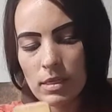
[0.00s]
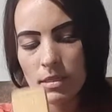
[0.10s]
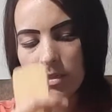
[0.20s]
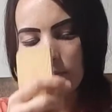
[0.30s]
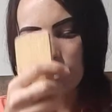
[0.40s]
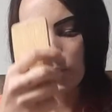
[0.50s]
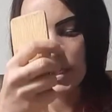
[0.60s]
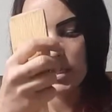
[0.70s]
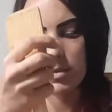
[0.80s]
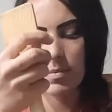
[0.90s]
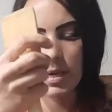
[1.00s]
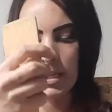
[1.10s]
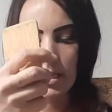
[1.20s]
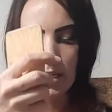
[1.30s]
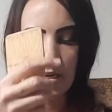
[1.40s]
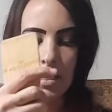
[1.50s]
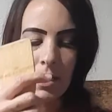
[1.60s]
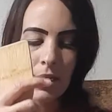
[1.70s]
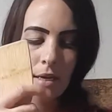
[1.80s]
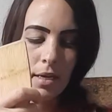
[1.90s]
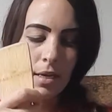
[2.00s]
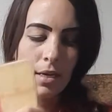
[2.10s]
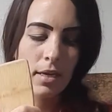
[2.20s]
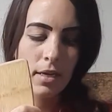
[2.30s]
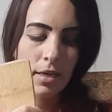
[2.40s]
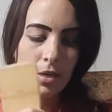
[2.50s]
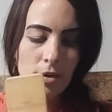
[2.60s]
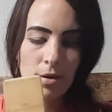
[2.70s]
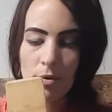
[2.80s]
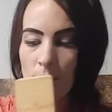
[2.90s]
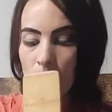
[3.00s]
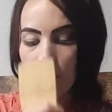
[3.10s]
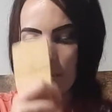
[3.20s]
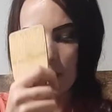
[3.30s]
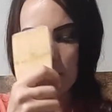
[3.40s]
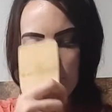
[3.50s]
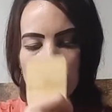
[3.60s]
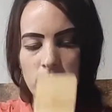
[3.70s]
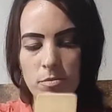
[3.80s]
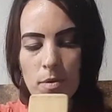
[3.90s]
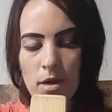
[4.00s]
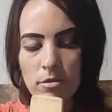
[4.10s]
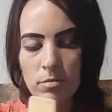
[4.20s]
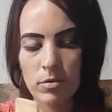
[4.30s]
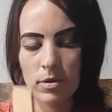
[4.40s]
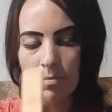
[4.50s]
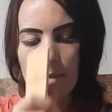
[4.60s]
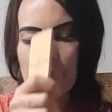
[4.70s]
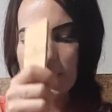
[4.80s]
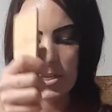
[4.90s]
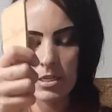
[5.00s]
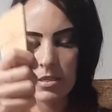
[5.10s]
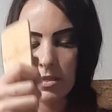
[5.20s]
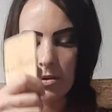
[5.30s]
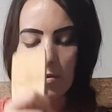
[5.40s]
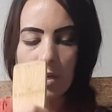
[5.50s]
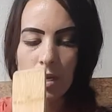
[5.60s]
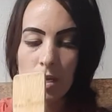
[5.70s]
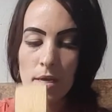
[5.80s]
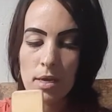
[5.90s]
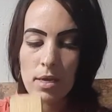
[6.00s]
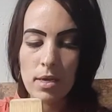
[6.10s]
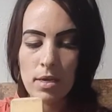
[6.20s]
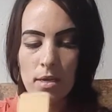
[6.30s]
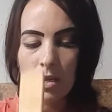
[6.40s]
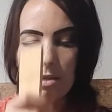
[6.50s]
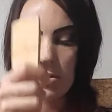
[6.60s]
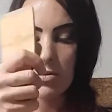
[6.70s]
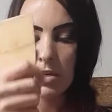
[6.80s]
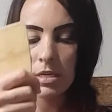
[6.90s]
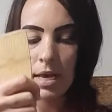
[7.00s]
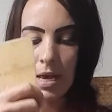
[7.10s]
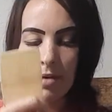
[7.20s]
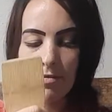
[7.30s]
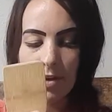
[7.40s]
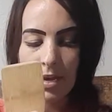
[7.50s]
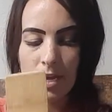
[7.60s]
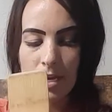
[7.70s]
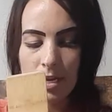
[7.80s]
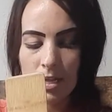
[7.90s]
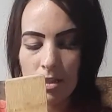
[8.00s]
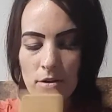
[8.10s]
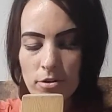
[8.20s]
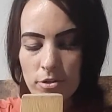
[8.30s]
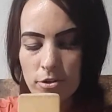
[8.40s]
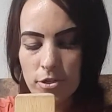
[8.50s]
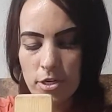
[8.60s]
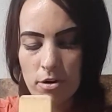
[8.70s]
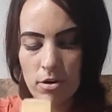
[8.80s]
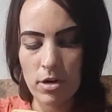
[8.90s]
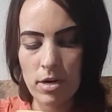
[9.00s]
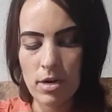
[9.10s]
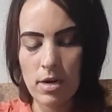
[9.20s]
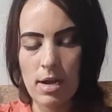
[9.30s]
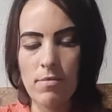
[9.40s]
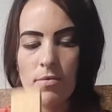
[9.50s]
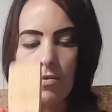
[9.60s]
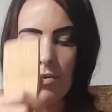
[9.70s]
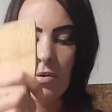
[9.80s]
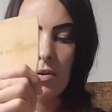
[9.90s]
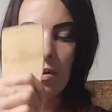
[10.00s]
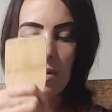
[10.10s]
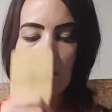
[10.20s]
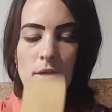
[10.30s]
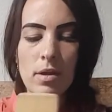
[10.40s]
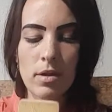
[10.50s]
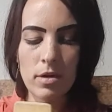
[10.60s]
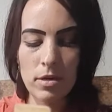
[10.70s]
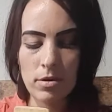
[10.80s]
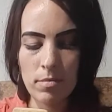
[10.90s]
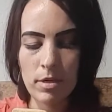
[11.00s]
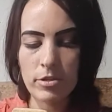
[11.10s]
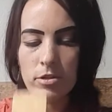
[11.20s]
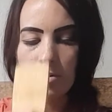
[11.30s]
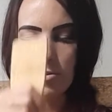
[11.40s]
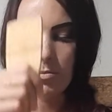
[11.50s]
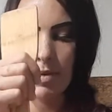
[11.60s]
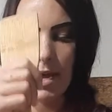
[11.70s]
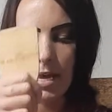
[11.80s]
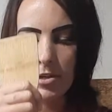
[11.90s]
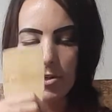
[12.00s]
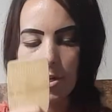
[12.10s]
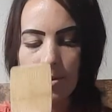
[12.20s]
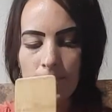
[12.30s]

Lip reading: several weeks to make, then, you know, I want to make as much as possible in batches. So as soon as I find a larger jar, I will do a much larger batch.